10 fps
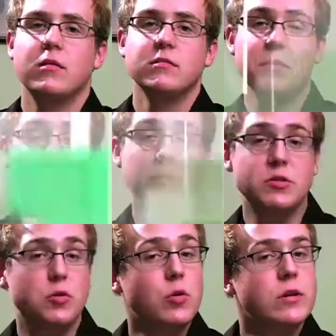The meeting
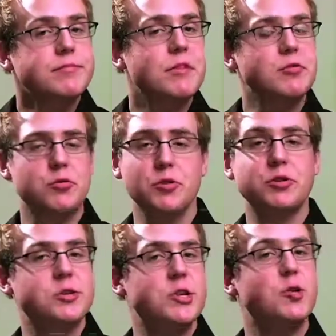was cool. It was cool to
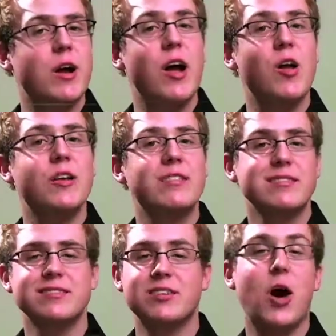just sit around and
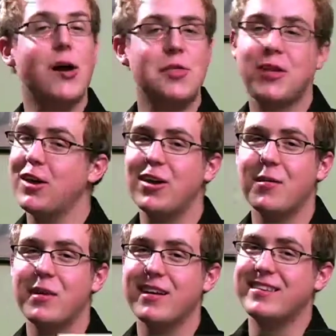talk
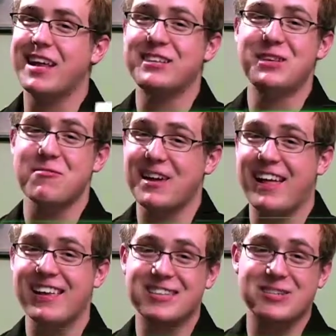theater because that's something
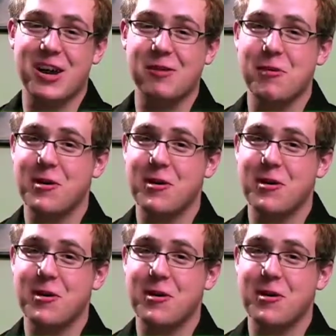I like to talk about,